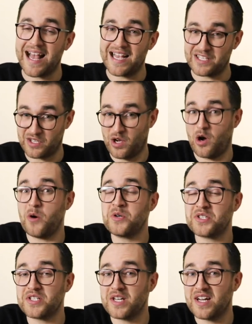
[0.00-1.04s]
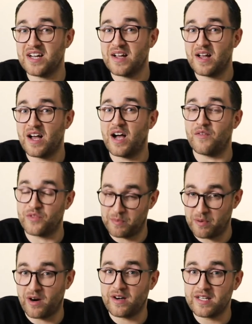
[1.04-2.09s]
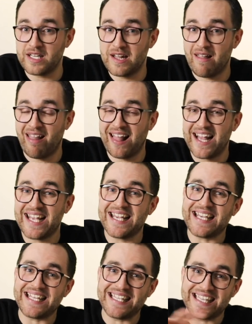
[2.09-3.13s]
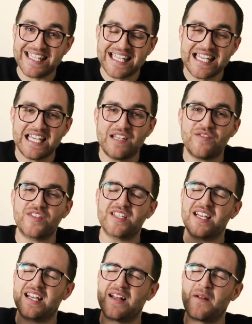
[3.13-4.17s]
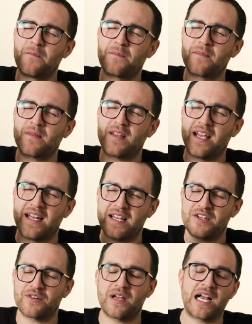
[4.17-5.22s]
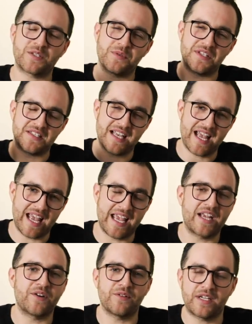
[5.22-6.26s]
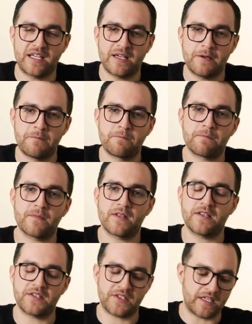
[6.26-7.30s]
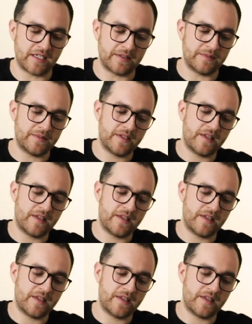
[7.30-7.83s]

As the host of the party, he leaves and interacts with his angry son.